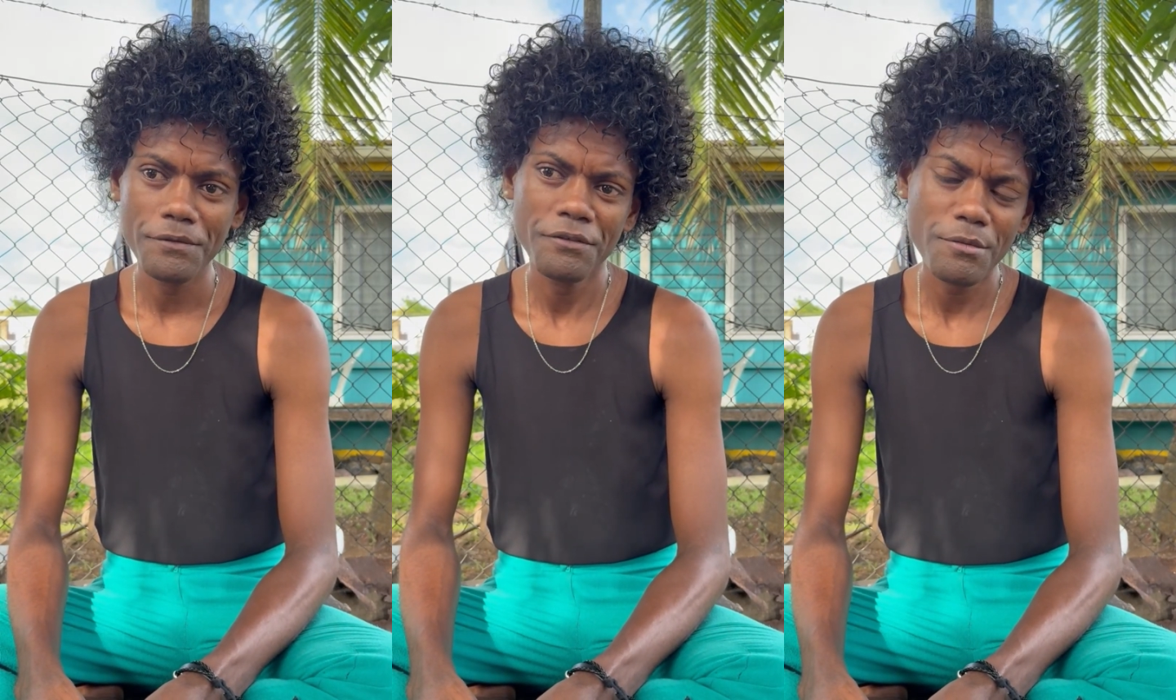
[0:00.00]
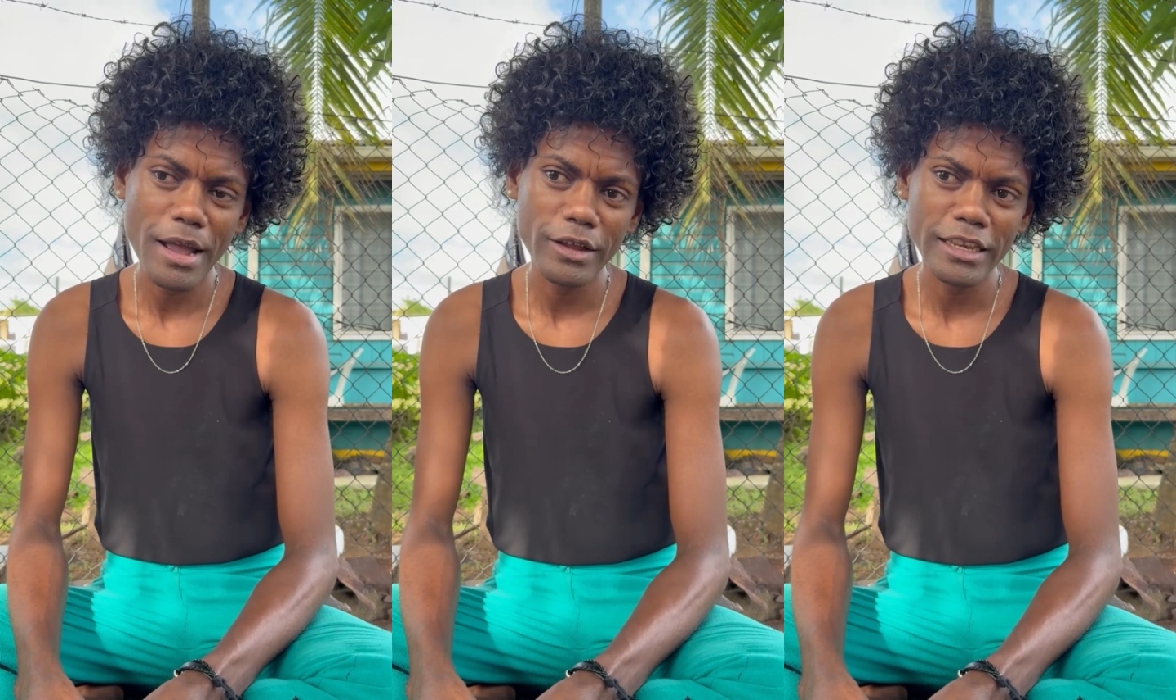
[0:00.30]
For
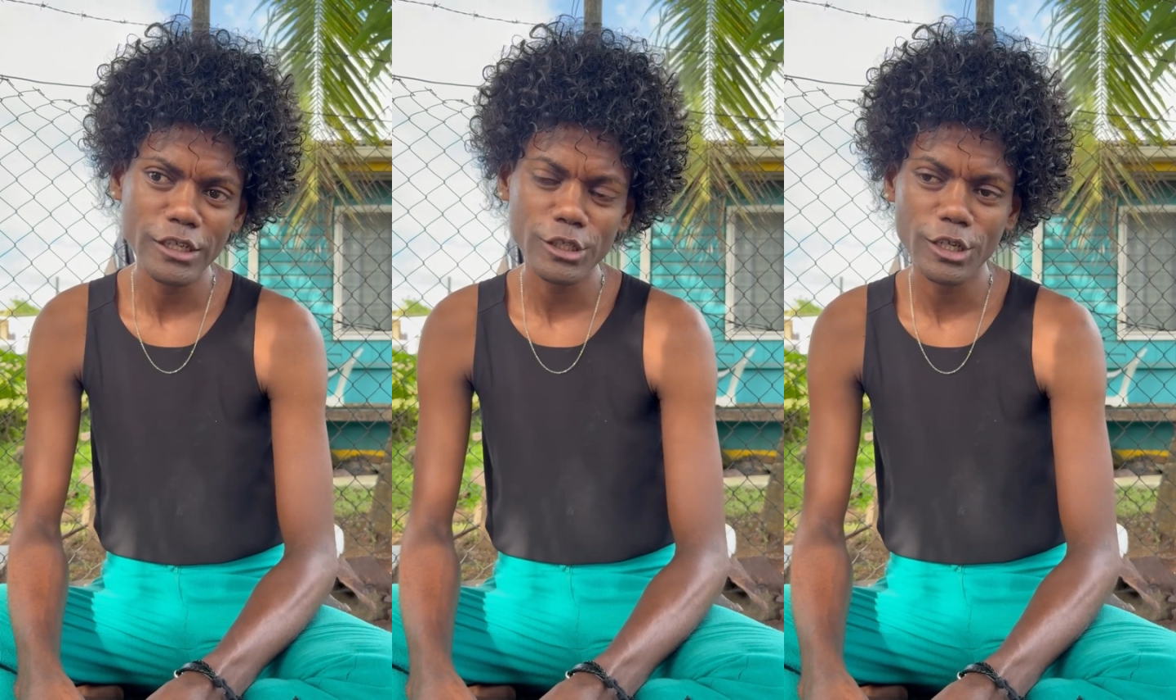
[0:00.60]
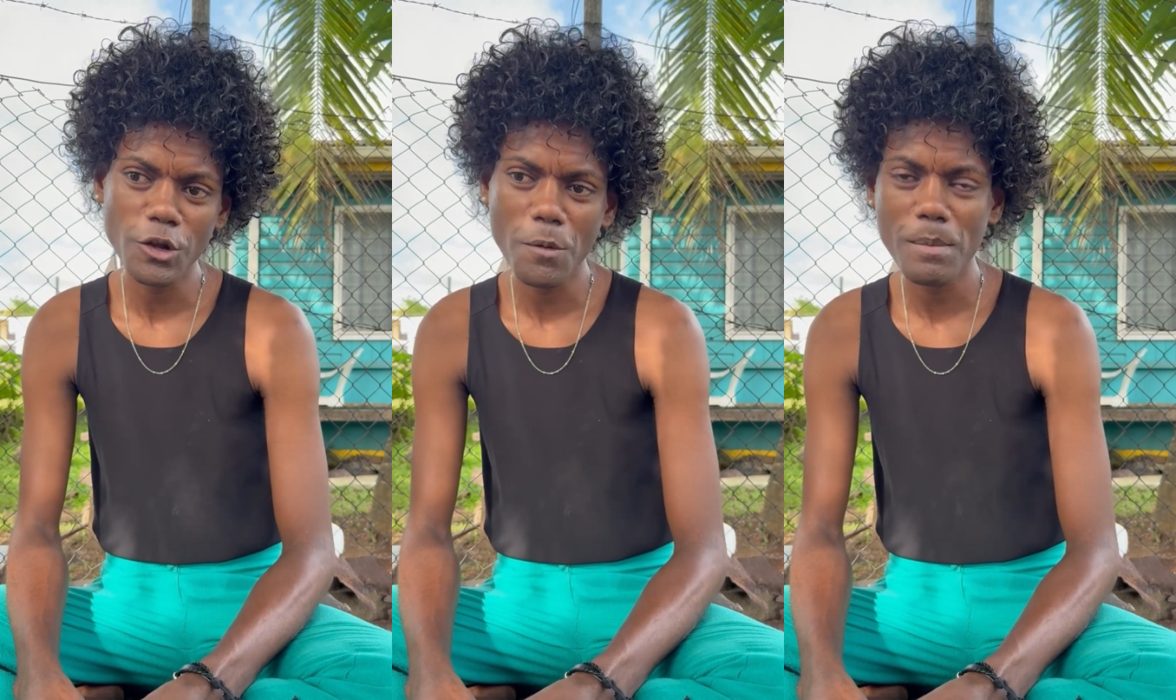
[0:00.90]
my additional
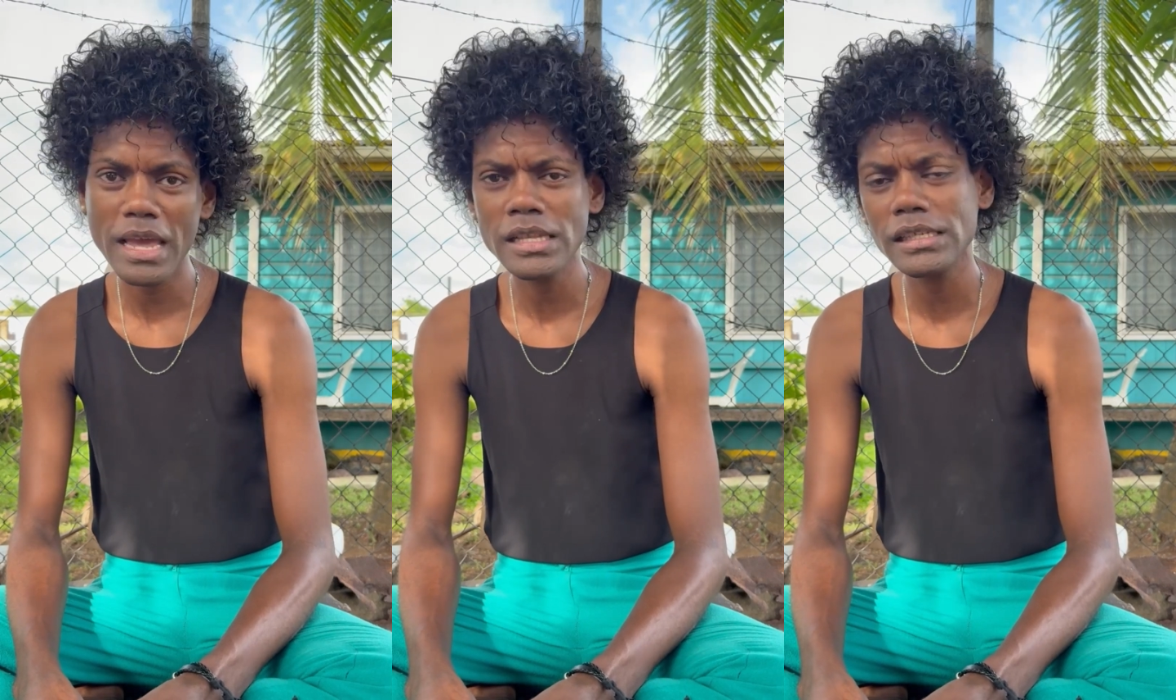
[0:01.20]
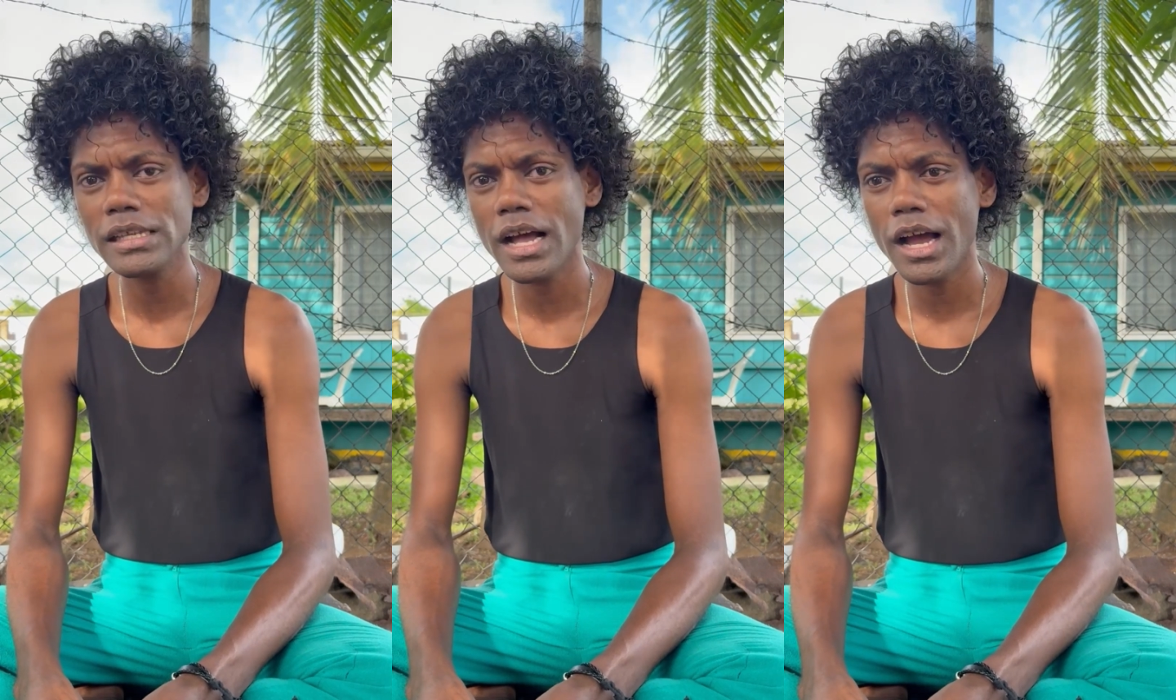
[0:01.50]

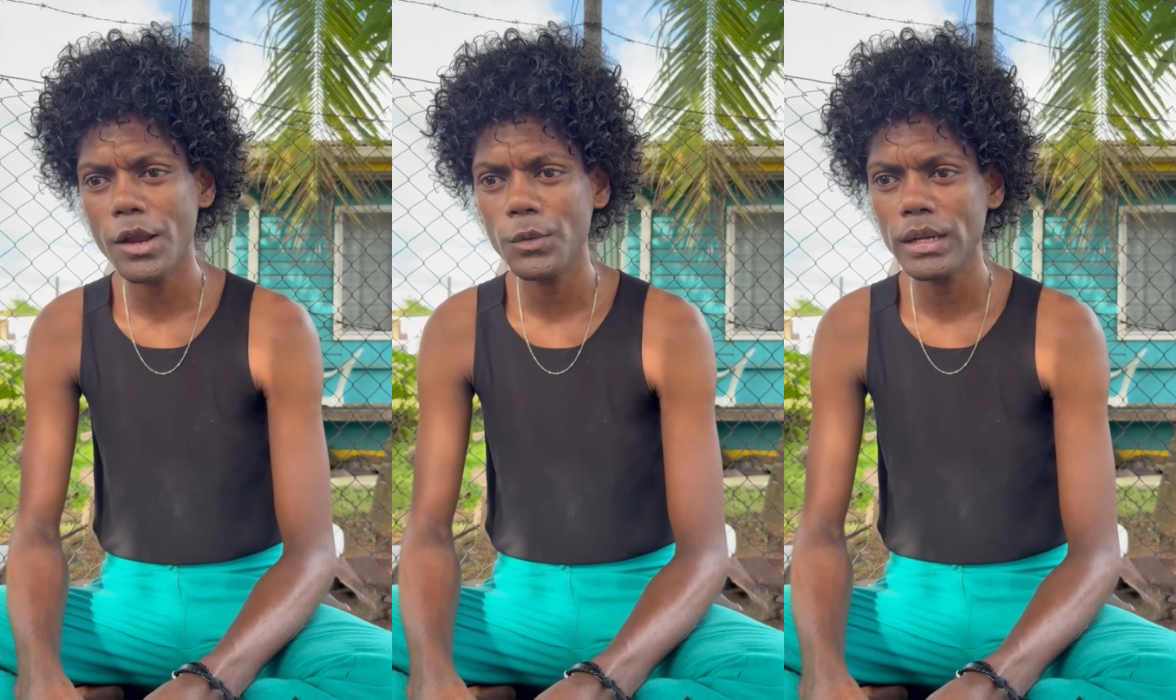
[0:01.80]
comments, I